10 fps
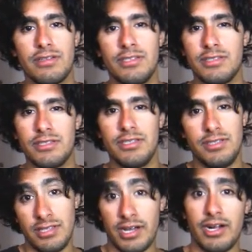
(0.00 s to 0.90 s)
Is
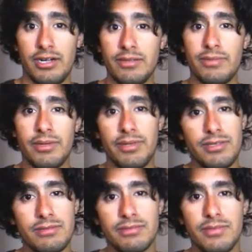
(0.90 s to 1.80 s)
it hard
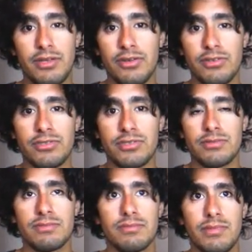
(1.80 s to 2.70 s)
maybe?
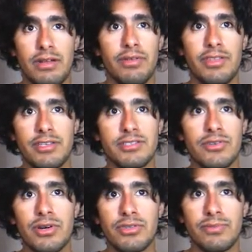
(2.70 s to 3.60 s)
Because everything is
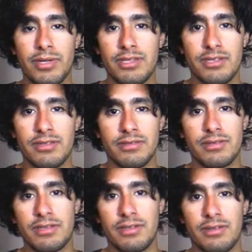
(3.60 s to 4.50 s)
so automated,
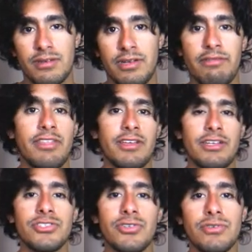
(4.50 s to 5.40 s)
everything I
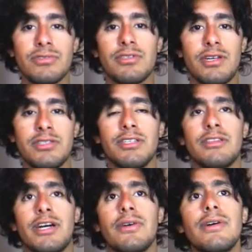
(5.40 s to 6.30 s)
showed until
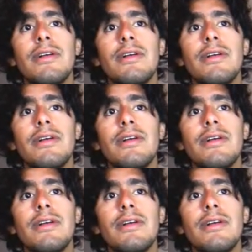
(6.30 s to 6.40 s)
now.